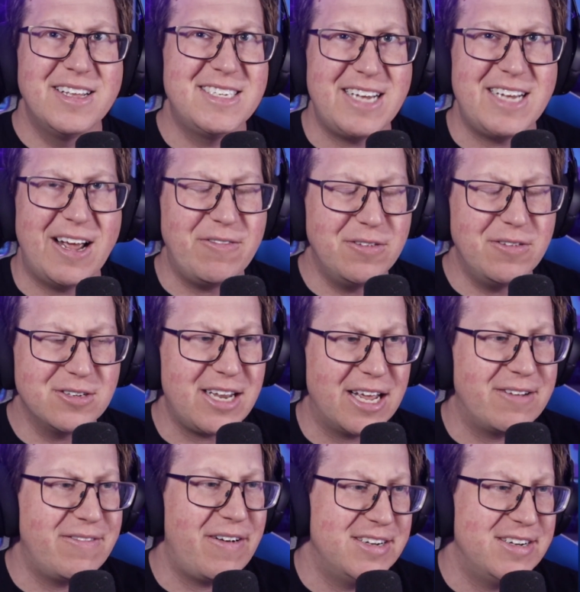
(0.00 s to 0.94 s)
This definitely looks
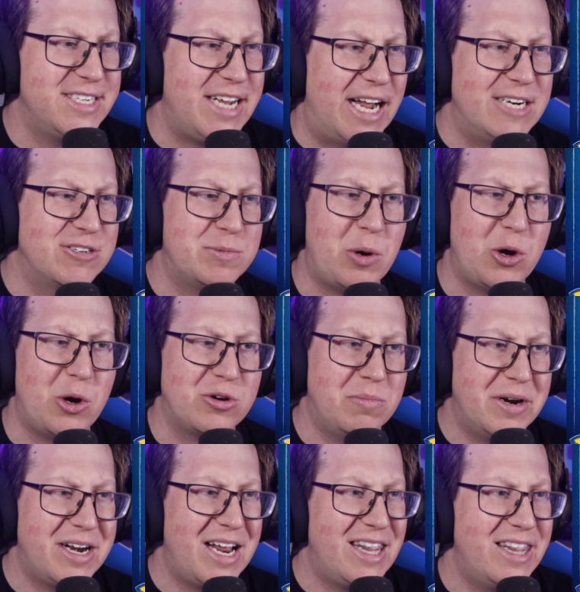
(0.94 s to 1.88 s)
like a very dangerous
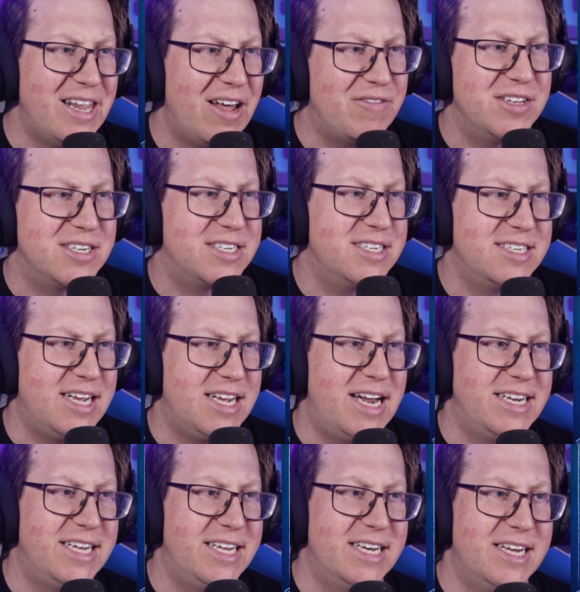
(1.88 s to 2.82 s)
Pokemon, but I love the
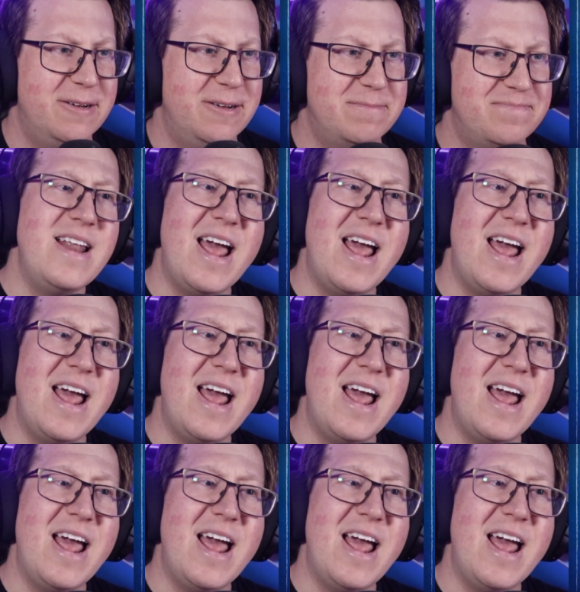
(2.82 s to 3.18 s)
design here.